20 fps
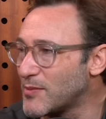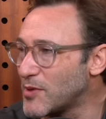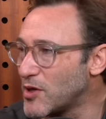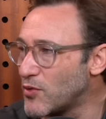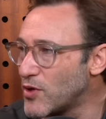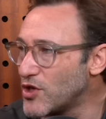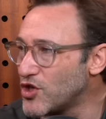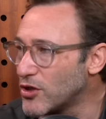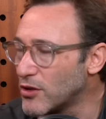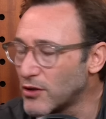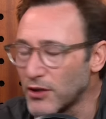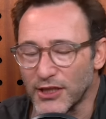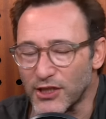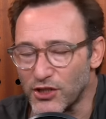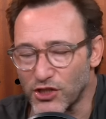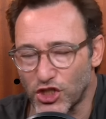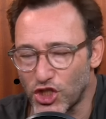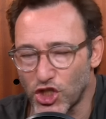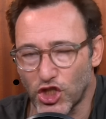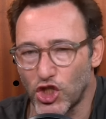to be original
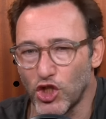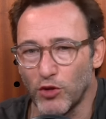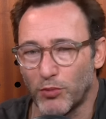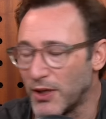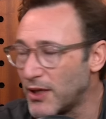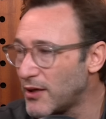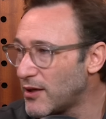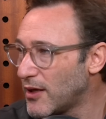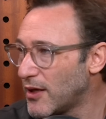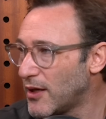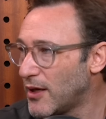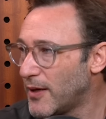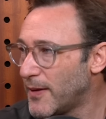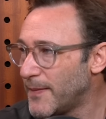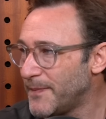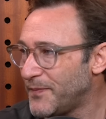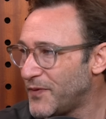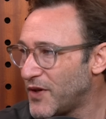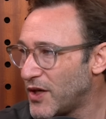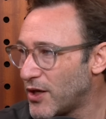is stupid.
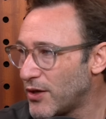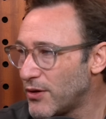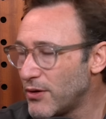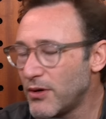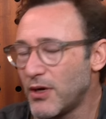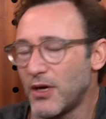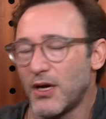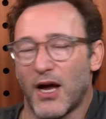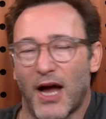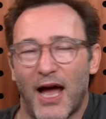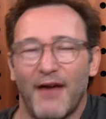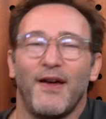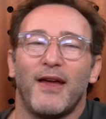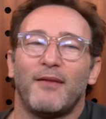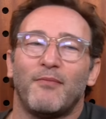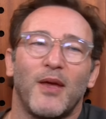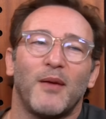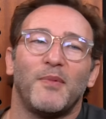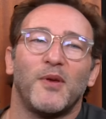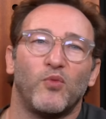I've
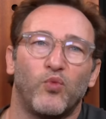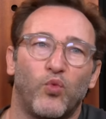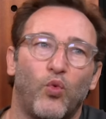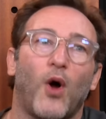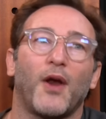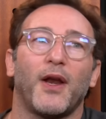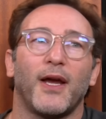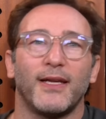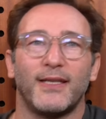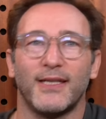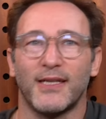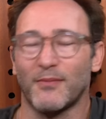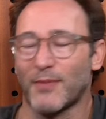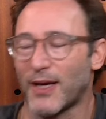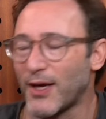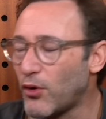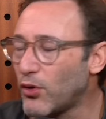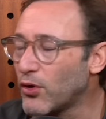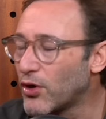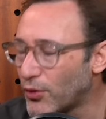had maybe one idea
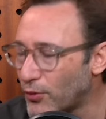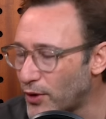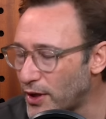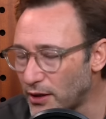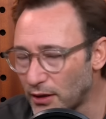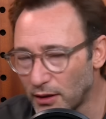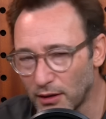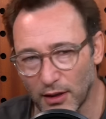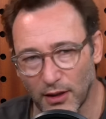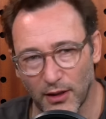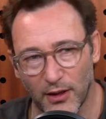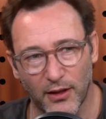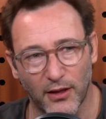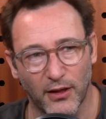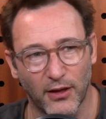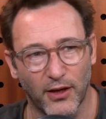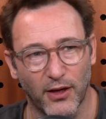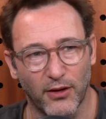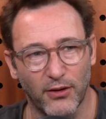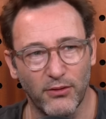my whole career,
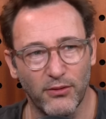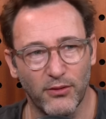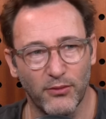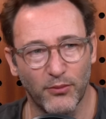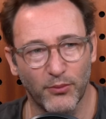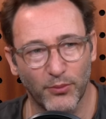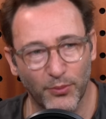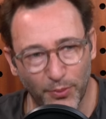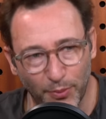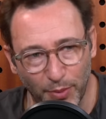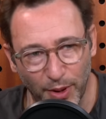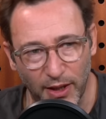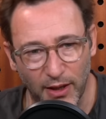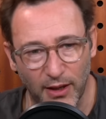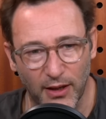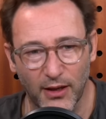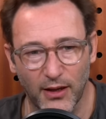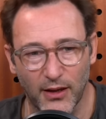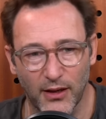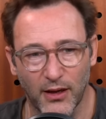but
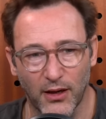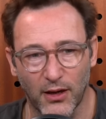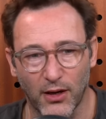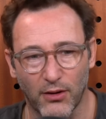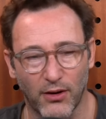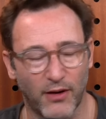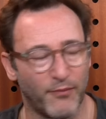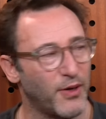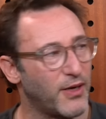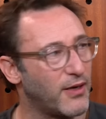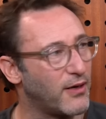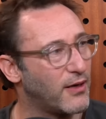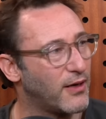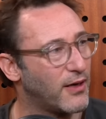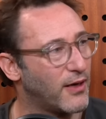I've been,